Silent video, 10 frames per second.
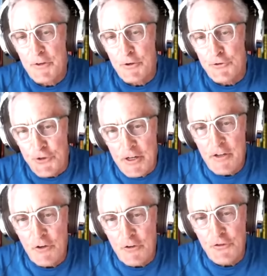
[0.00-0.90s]
your training
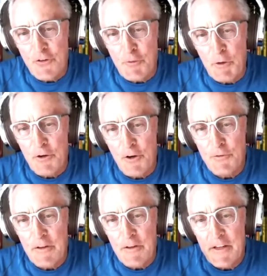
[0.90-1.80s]
is going to suffer because
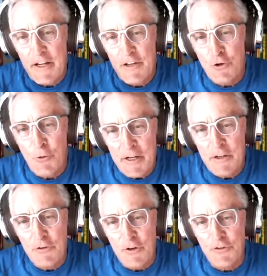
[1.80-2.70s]
of it, and the HOA
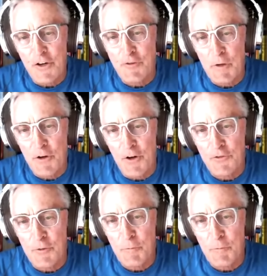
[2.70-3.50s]
is going to suffer because of it,